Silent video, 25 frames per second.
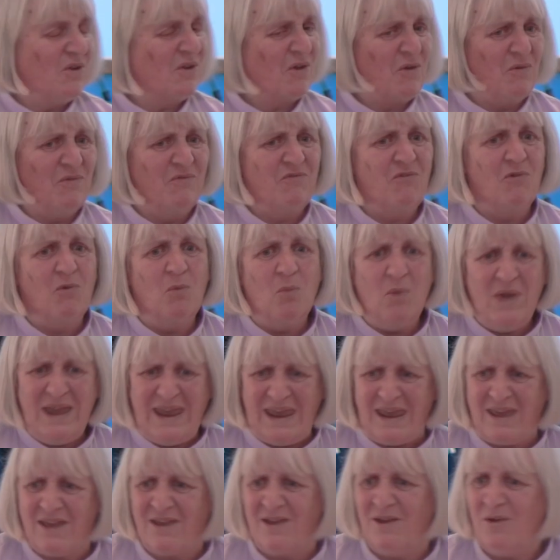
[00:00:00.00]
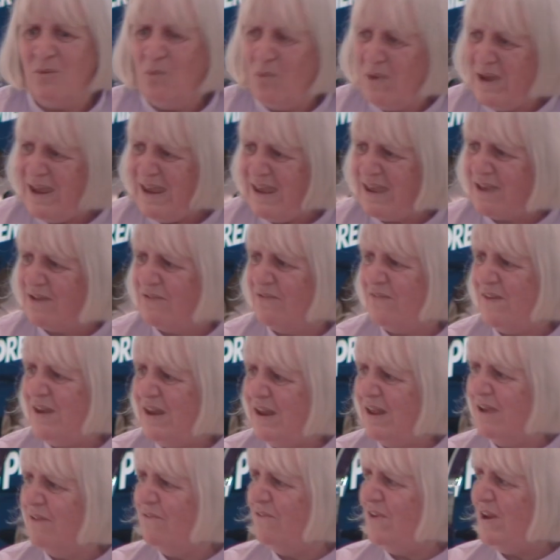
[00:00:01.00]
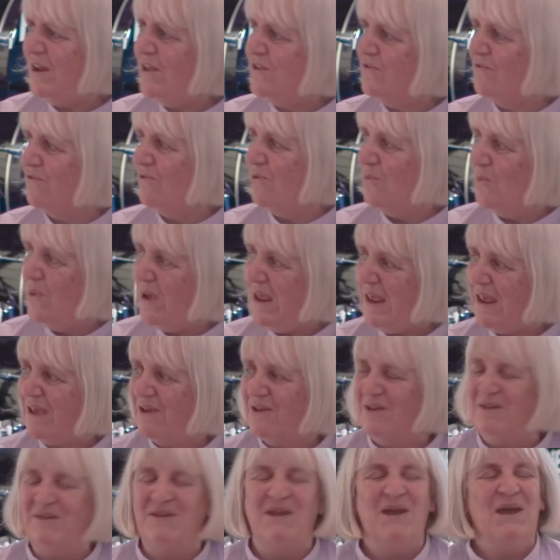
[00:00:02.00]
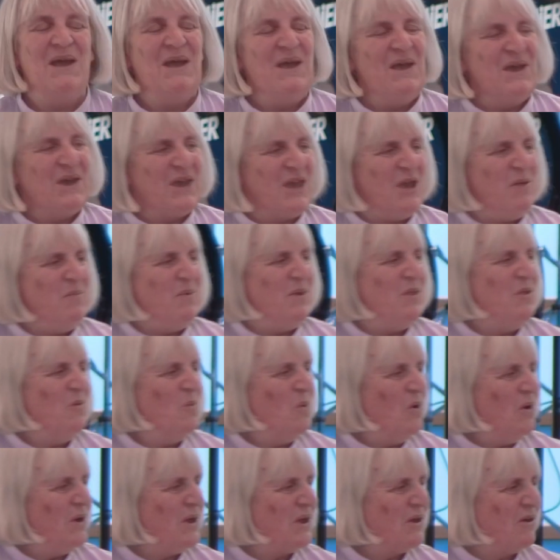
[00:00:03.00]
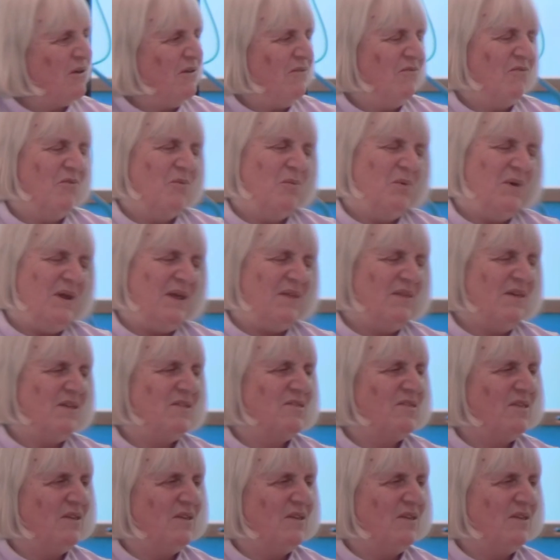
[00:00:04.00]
go on for a week, feeding a village for a week and keeping the wine going for a week. That's